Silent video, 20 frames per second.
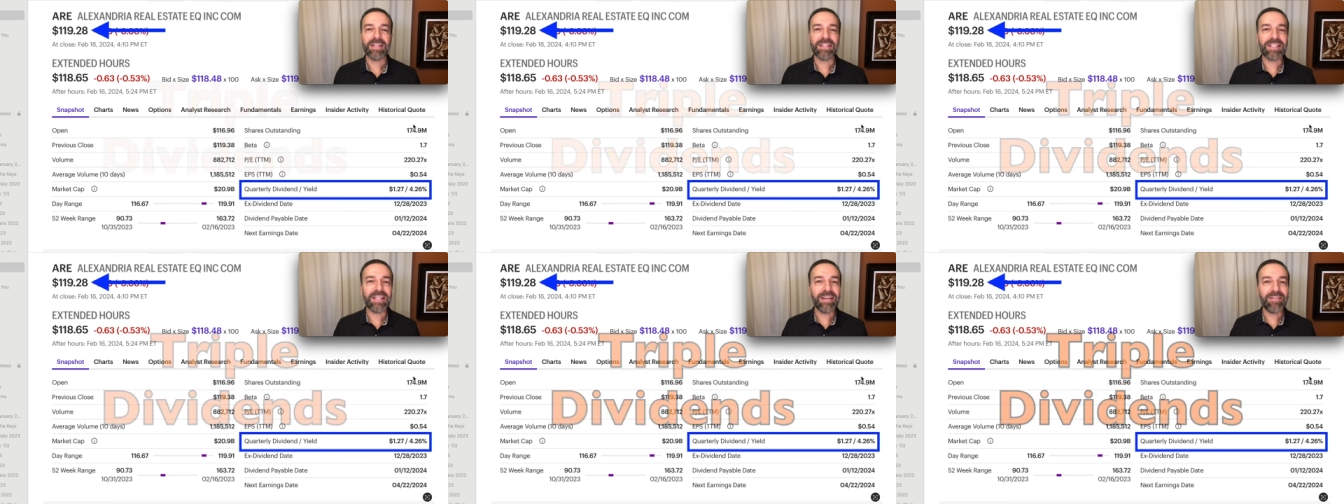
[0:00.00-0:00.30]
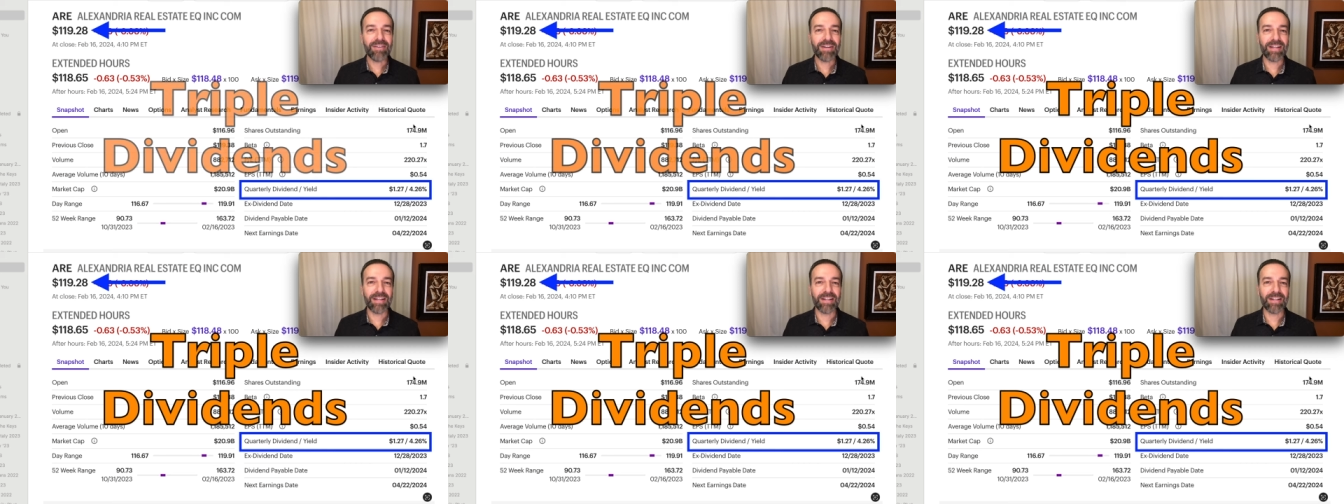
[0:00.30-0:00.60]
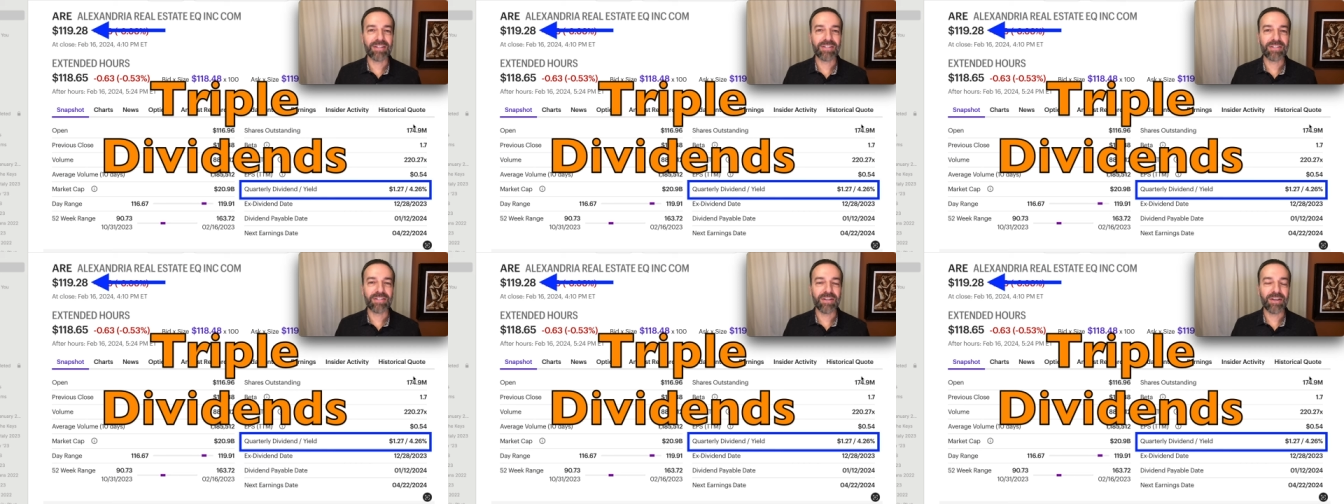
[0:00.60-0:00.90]

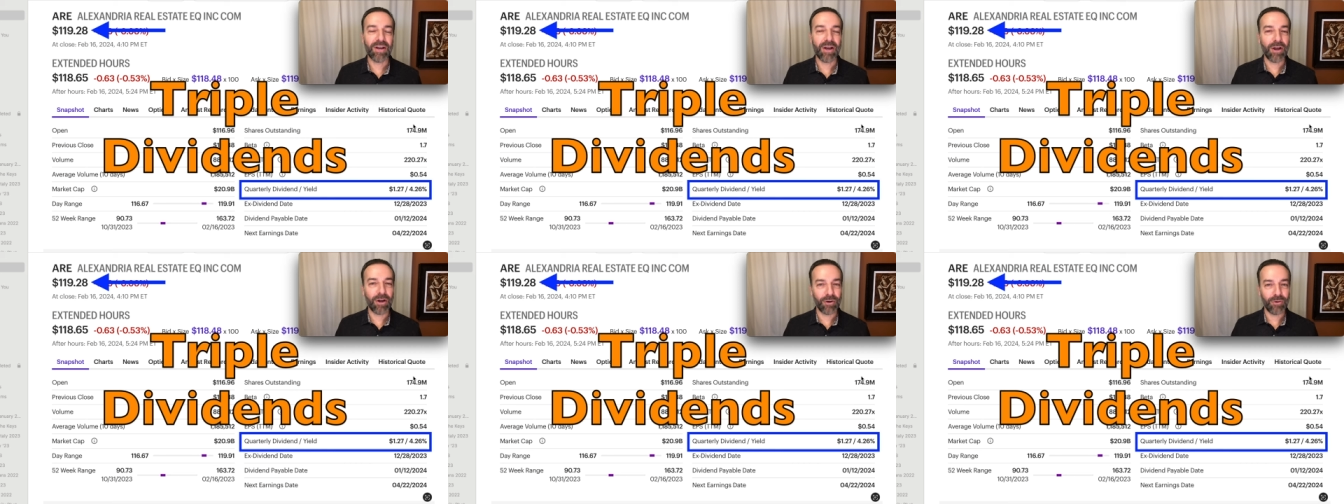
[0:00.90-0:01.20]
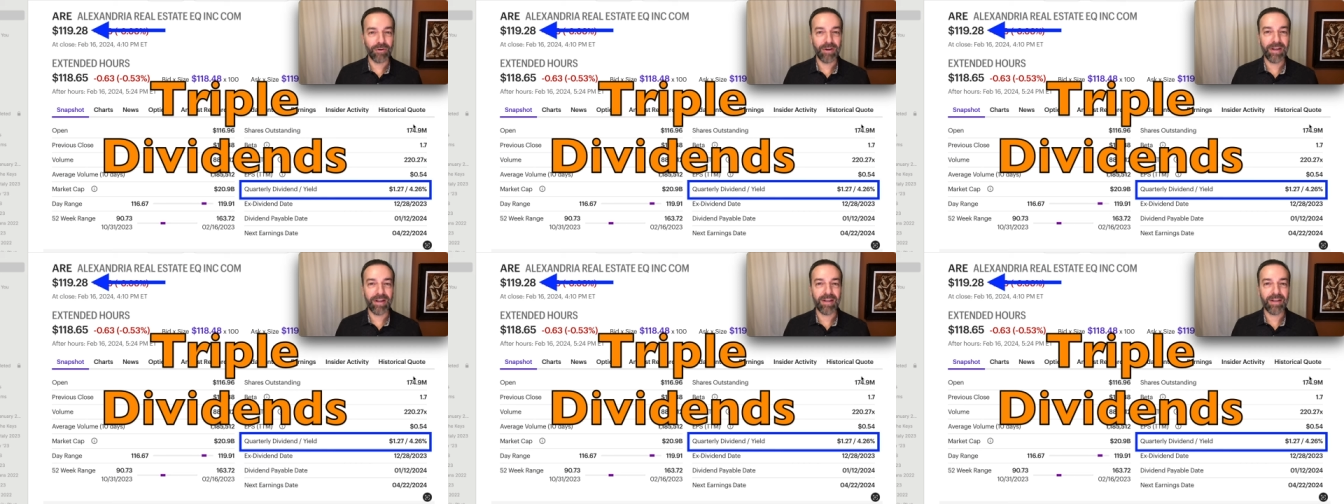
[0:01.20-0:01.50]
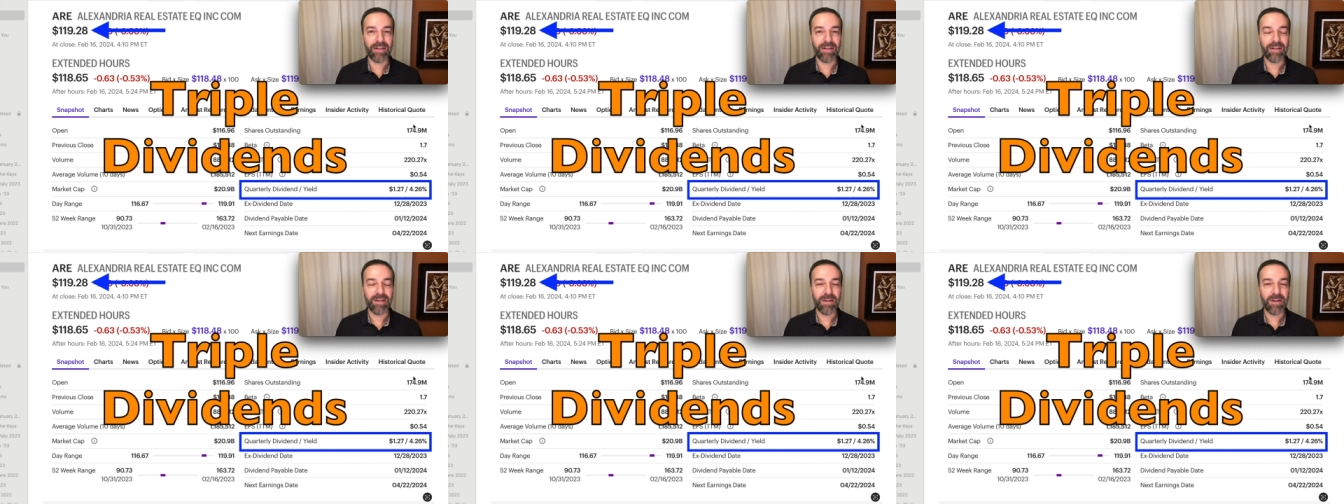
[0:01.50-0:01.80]
dividends are great.
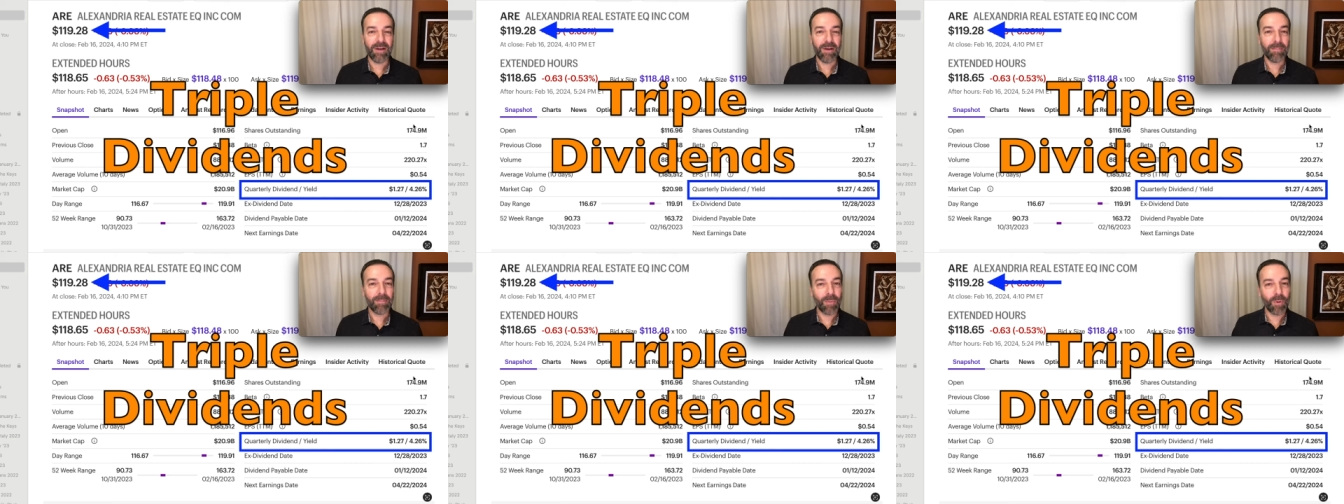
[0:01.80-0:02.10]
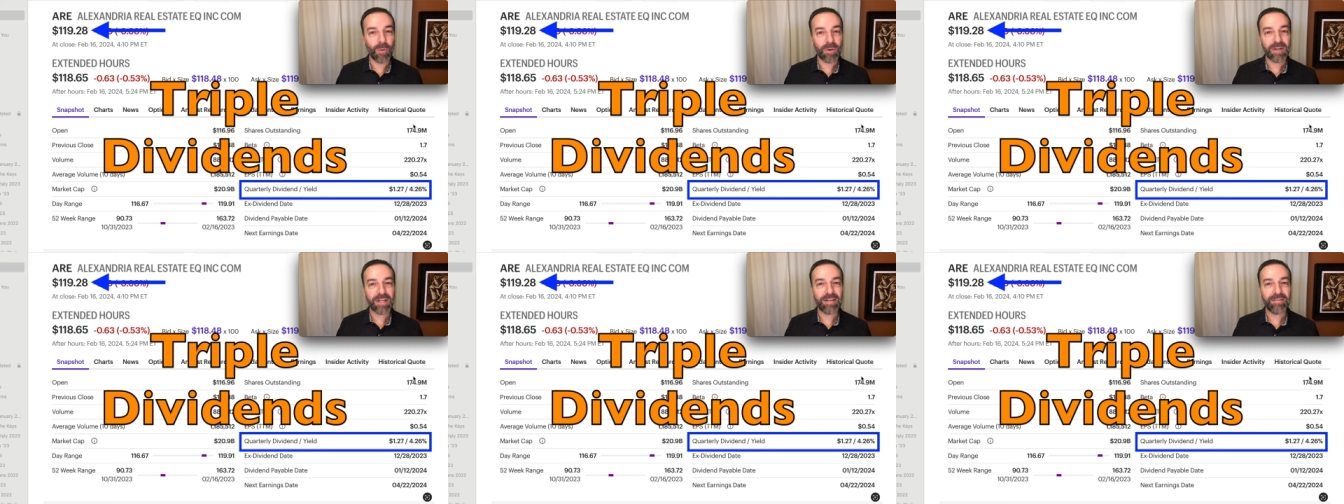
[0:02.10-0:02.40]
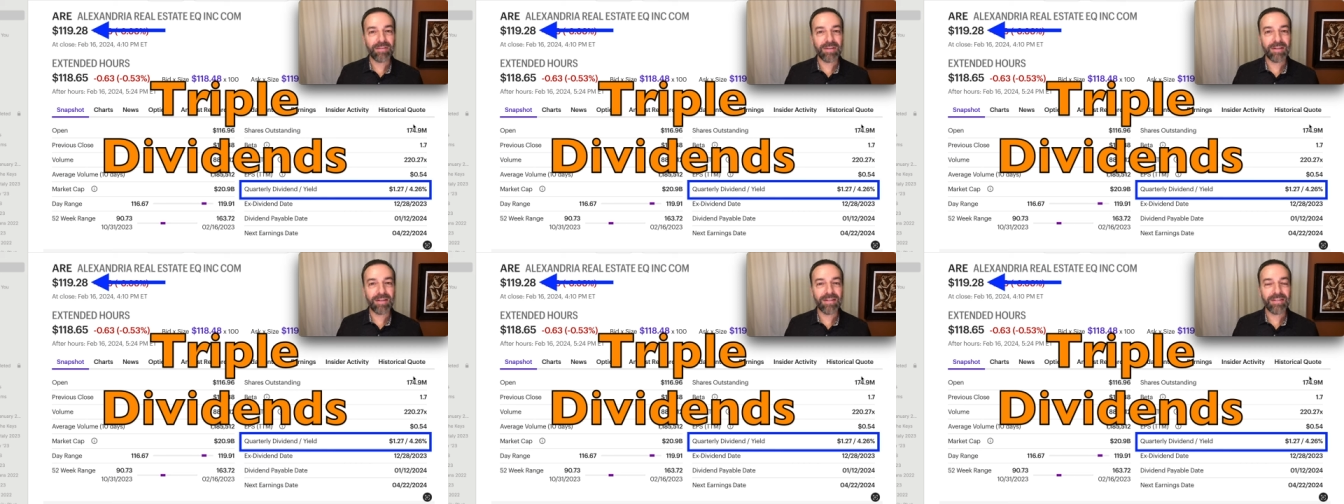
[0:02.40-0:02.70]
More
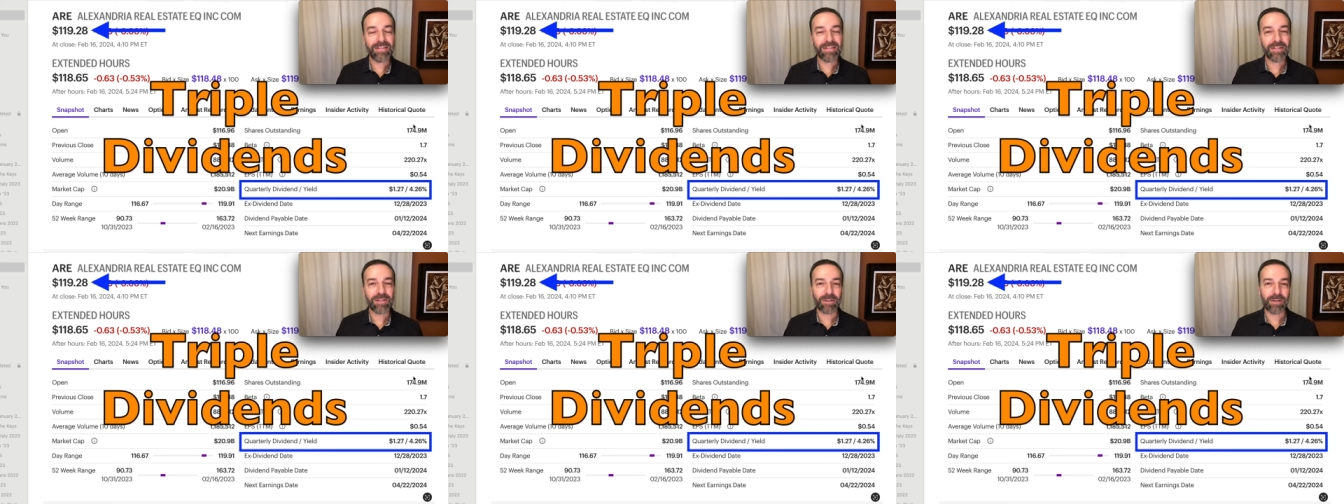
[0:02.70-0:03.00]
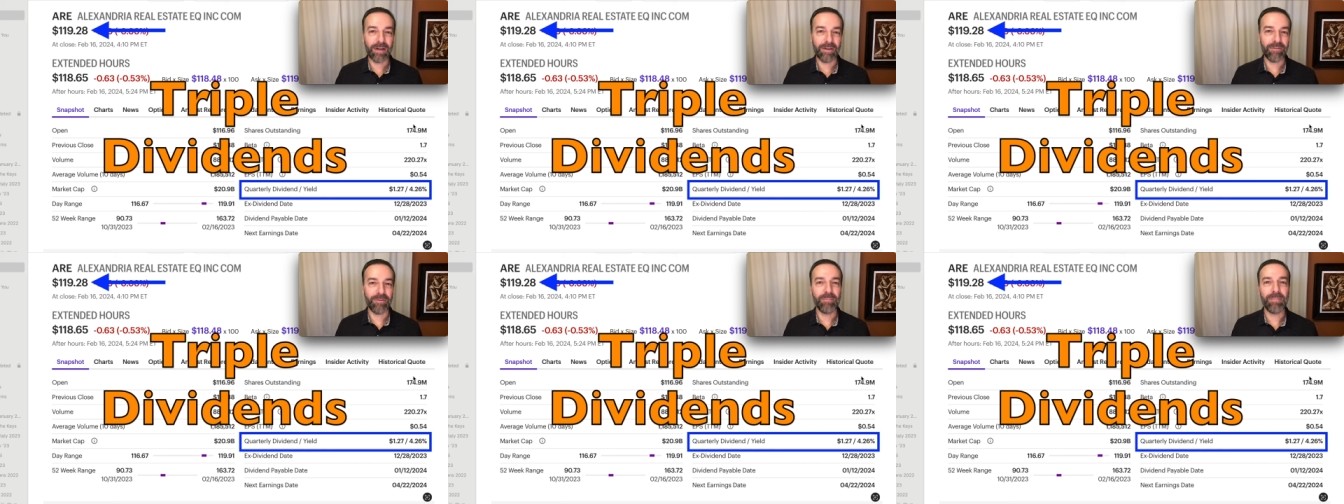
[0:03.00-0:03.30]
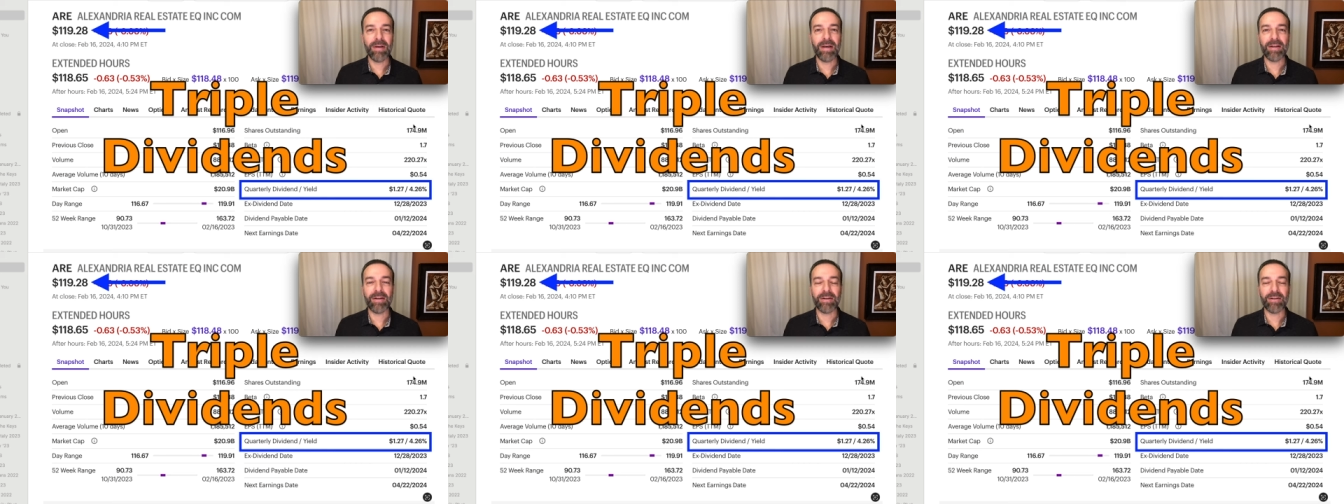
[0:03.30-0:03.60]
dividends are even
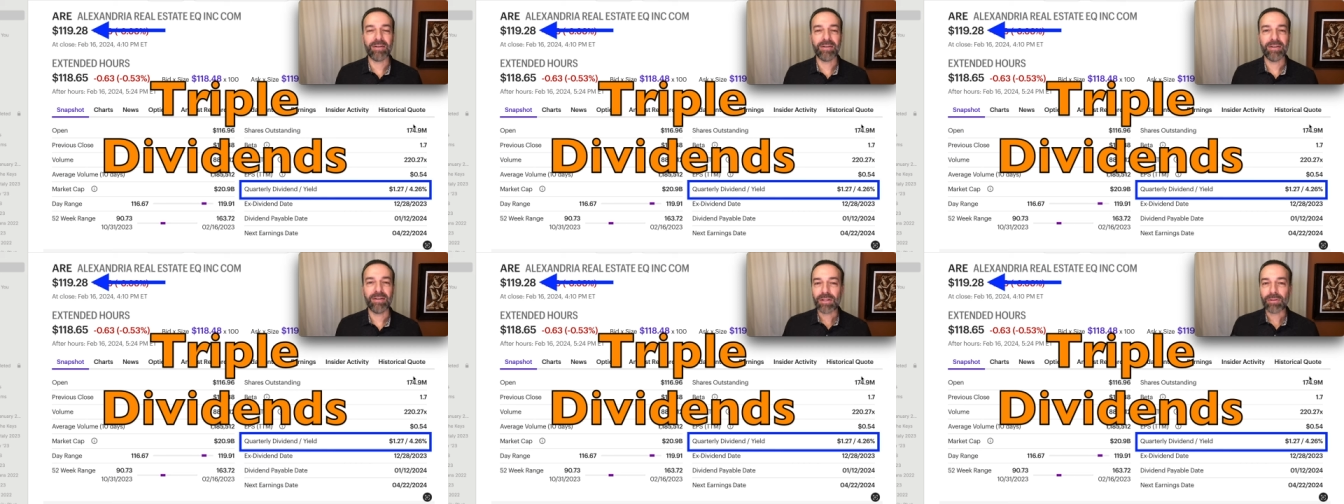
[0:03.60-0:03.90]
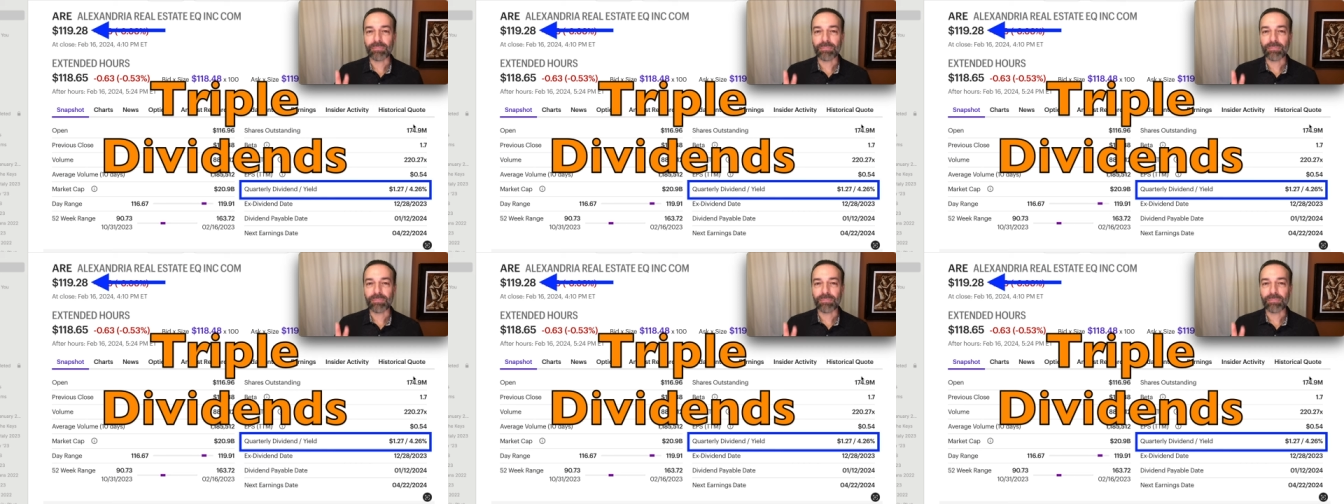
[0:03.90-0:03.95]
better.